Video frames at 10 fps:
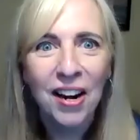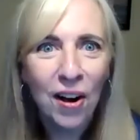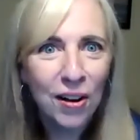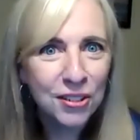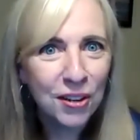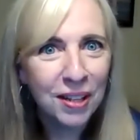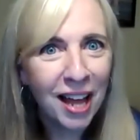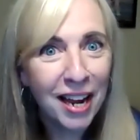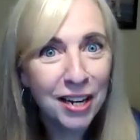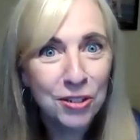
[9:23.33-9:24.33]
also
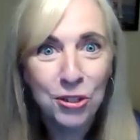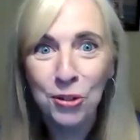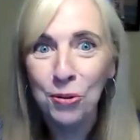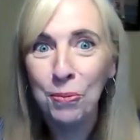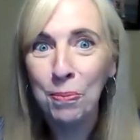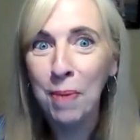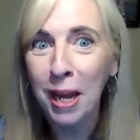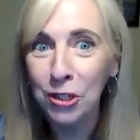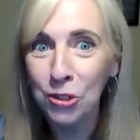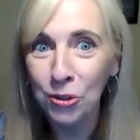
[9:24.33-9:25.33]
like to
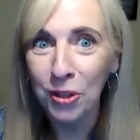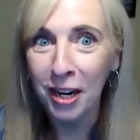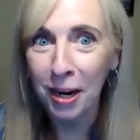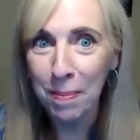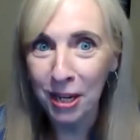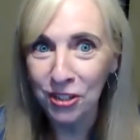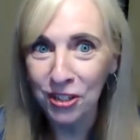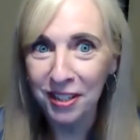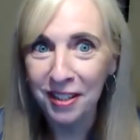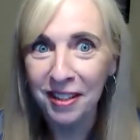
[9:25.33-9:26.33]
make sure that I
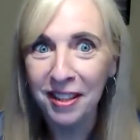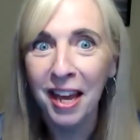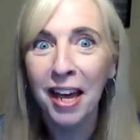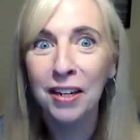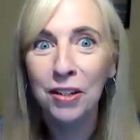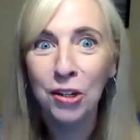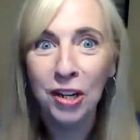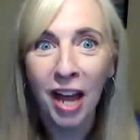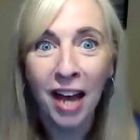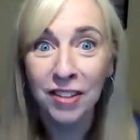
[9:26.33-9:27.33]
mention that,
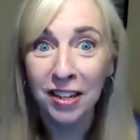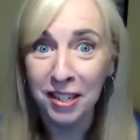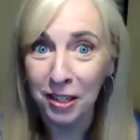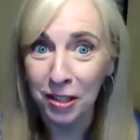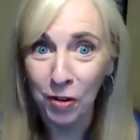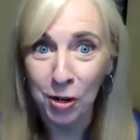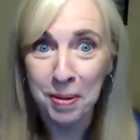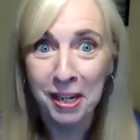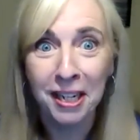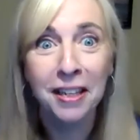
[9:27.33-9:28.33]
as I did at the very
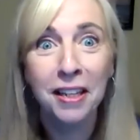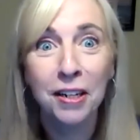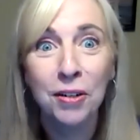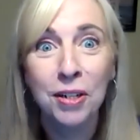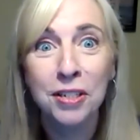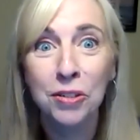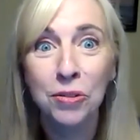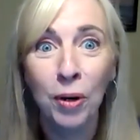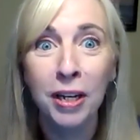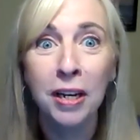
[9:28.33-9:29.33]
beginning, that Chris has
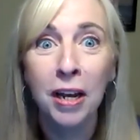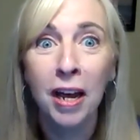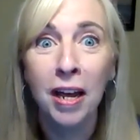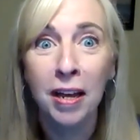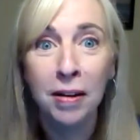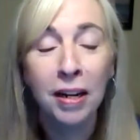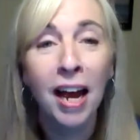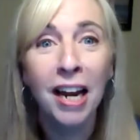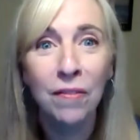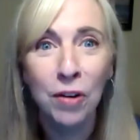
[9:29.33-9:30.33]
written a
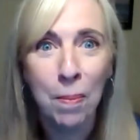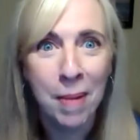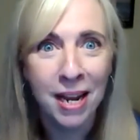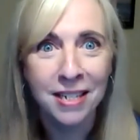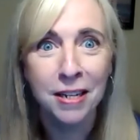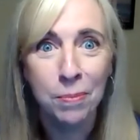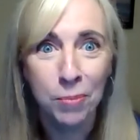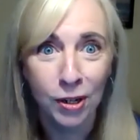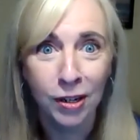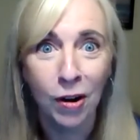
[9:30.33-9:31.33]
kind of an amazing
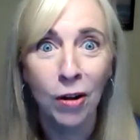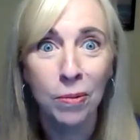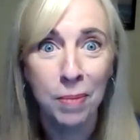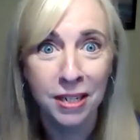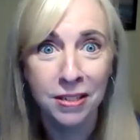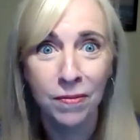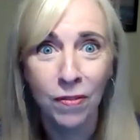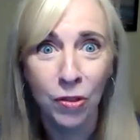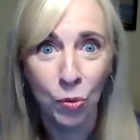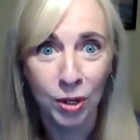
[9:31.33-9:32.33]
book called Maze of
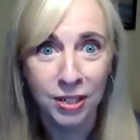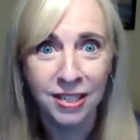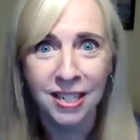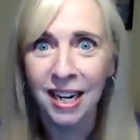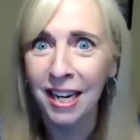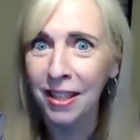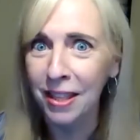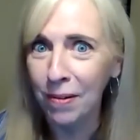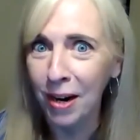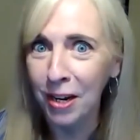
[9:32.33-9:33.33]
Thorns. Did I get
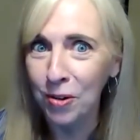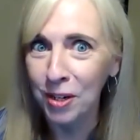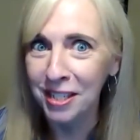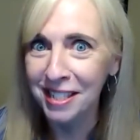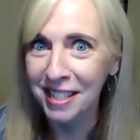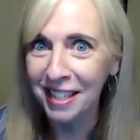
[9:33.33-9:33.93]
that right, Chris?